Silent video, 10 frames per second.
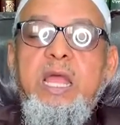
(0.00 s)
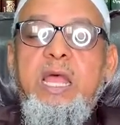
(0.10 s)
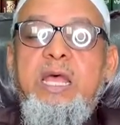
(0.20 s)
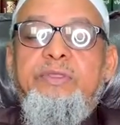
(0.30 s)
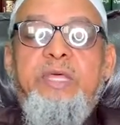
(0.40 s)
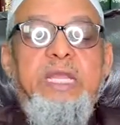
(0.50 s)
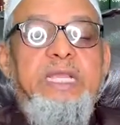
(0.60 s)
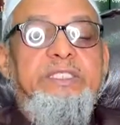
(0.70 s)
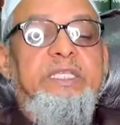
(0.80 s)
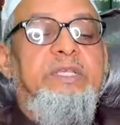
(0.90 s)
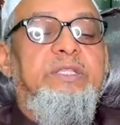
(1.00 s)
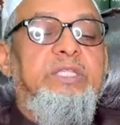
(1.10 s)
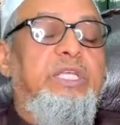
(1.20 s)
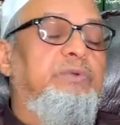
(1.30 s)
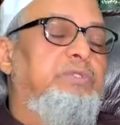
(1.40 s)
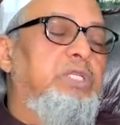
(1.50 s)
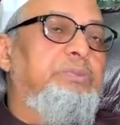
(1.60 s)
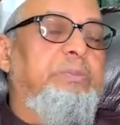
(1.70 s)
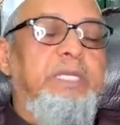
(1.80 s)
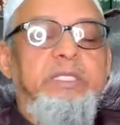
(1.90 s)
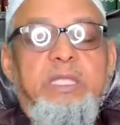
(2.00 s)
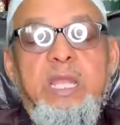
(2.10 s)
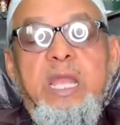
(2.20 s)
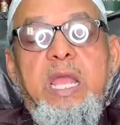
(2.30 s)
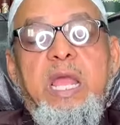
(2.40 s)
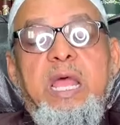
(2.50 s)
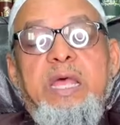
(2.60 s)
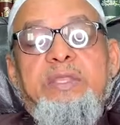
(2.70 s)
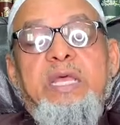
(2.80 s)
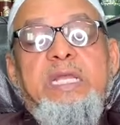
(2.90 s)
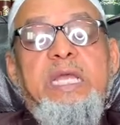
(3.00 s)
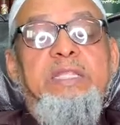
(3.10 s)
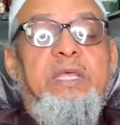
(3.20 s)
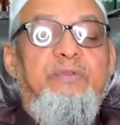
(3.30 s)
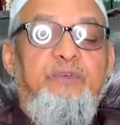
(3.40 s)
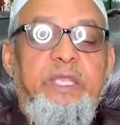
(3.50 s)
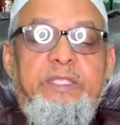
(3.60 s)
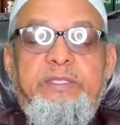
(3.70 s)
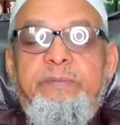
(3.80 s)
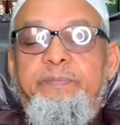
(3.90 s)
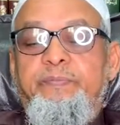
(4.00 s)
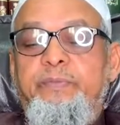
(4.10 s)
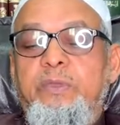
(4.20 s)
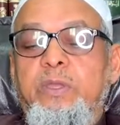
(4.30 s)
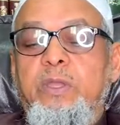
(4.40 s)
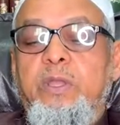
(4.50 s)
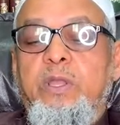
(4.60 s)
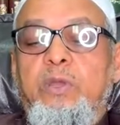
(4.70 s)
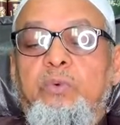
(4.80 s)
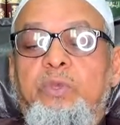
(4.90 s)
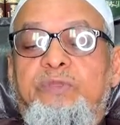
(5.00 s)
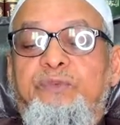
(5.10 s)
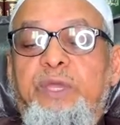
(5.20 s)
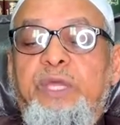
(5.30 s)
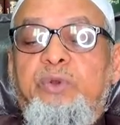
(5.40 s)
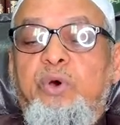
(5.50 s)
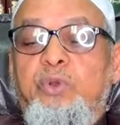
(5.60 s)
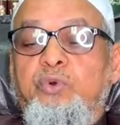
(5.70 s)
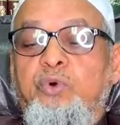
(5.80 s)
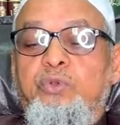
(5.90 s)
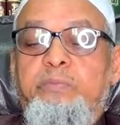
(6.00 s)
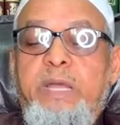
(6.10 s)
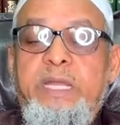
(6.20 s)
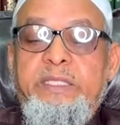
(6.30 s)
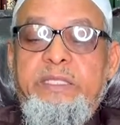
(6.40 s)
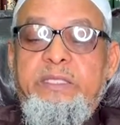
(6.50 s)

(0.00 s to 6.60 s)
and the last day, the day of judgment, and the Qadar, fate, with fair or good, bad.